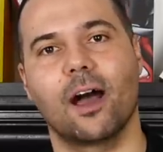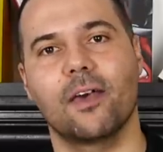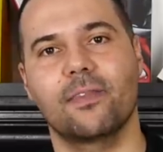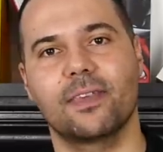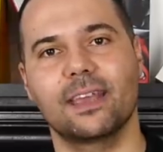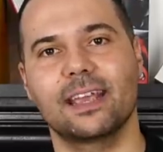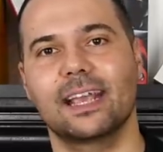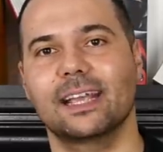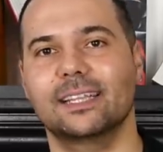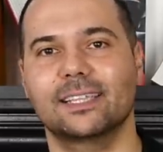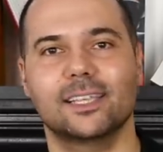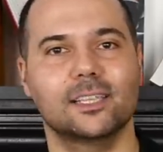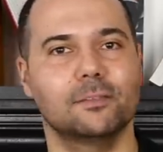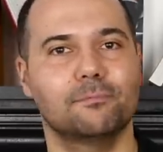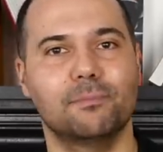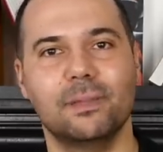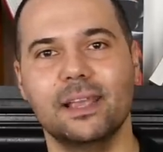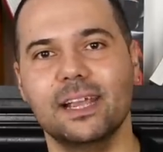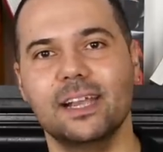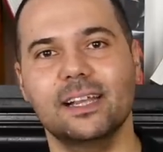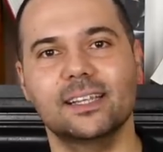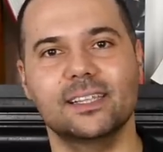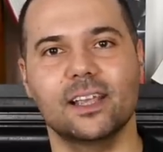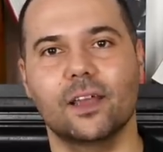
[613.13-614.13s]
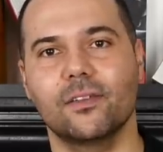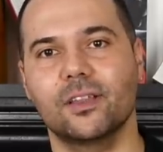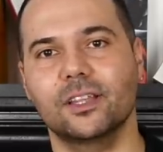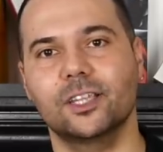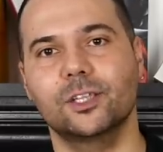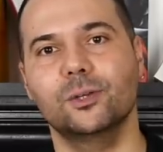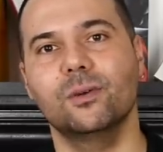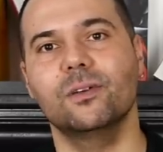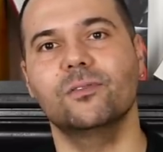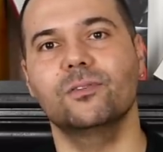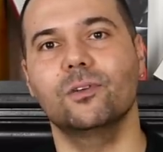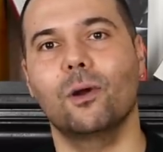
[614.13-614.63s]
I think it's as big as the other
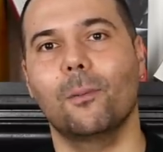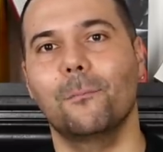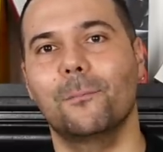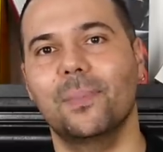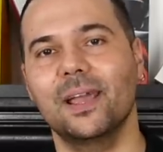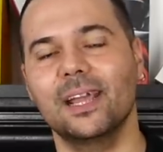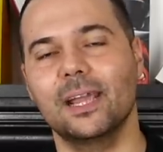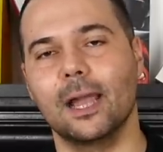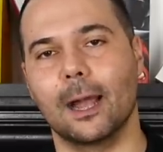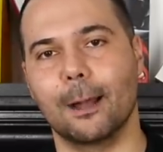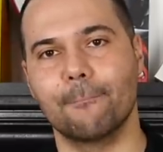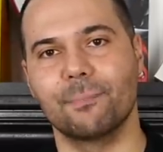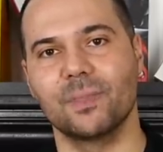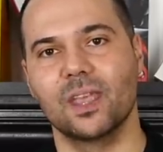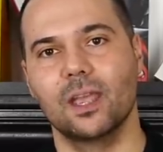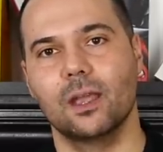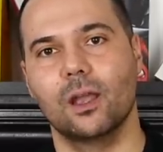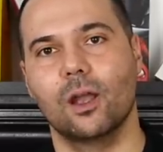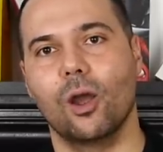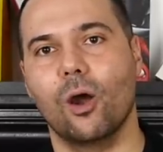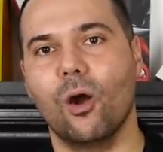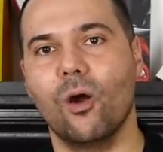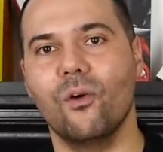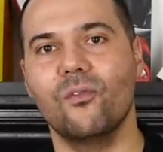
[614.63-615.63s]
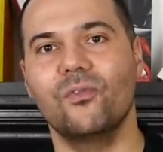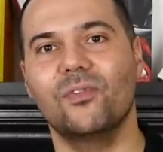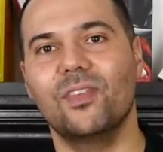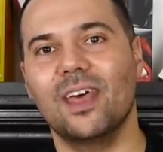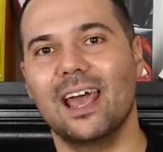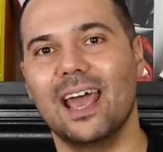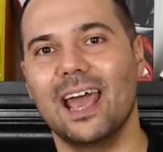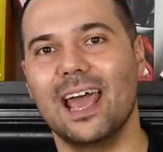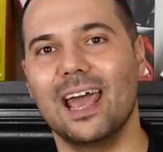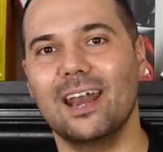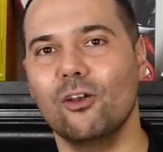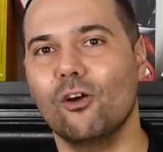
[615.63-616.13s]
two, if not bigger, of
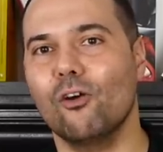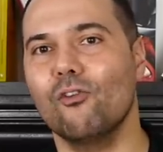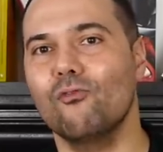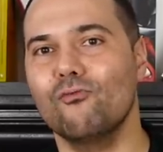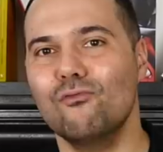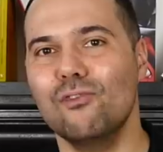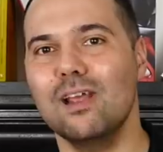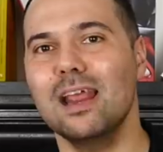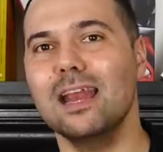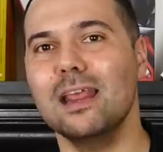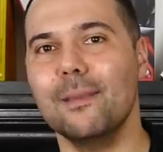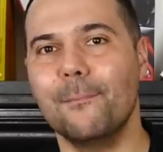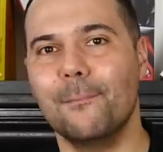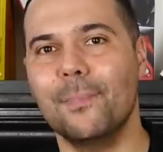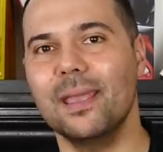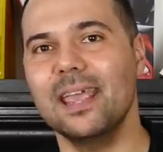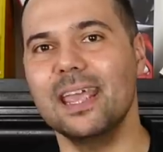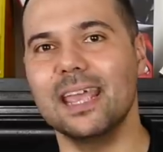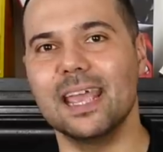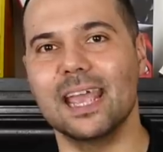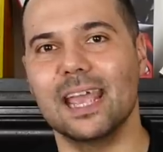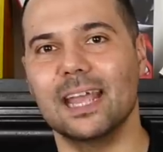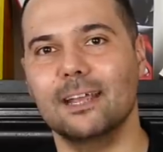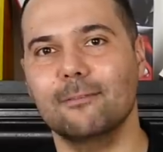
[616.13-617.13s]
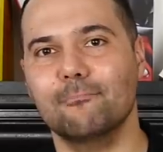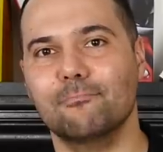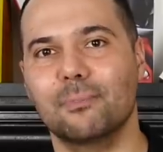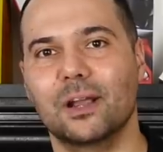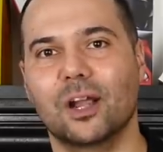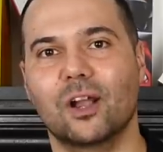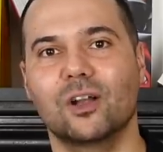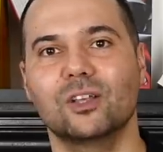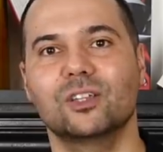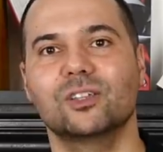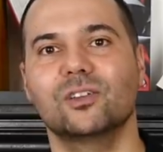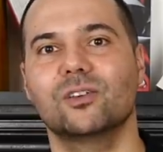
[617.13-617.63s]
there not really being,
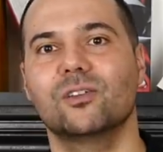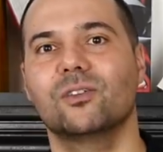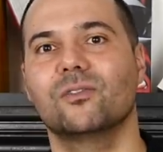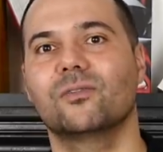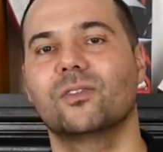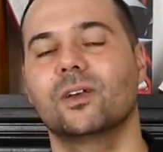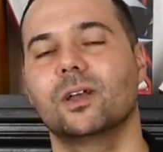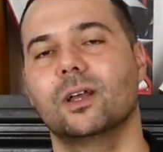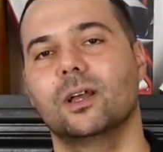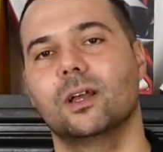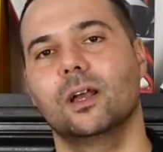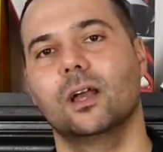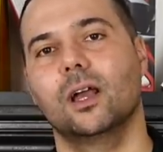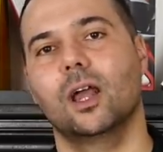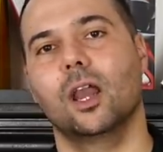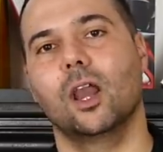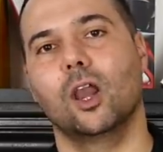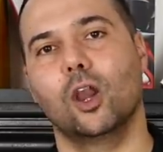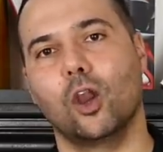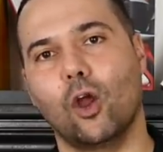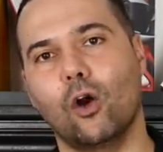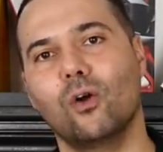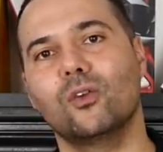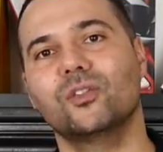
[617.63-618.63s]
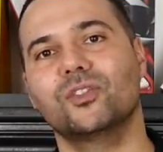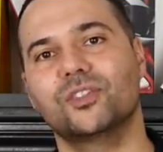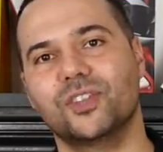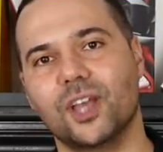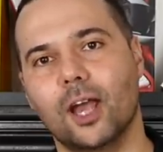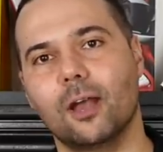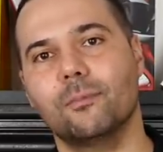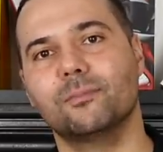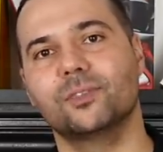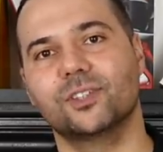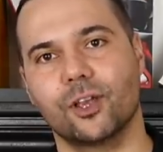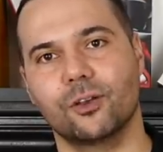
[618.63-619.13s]
because of long
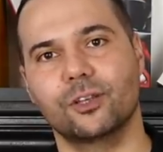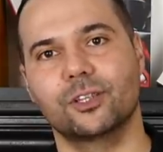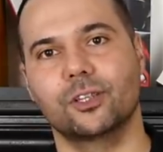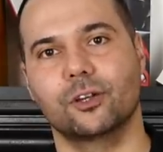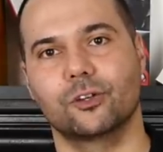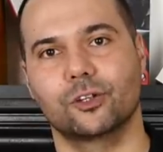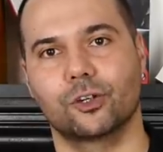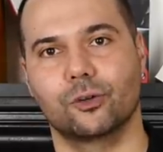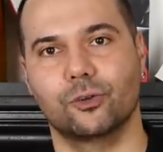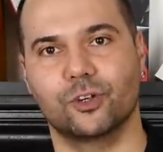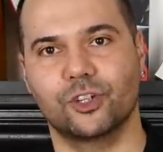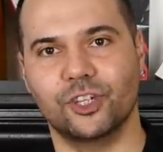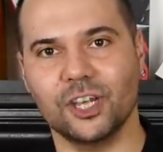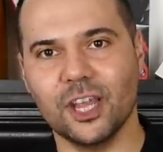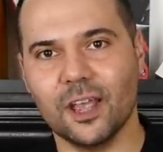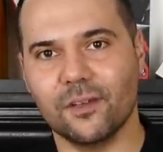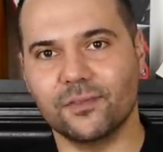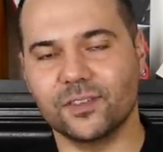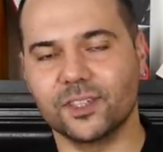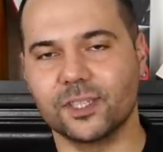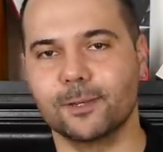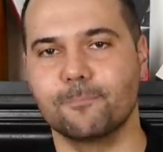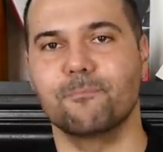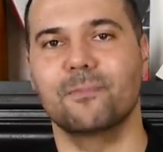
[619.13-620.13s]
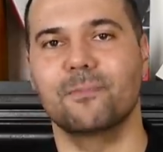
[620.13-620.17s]
term sociological shifts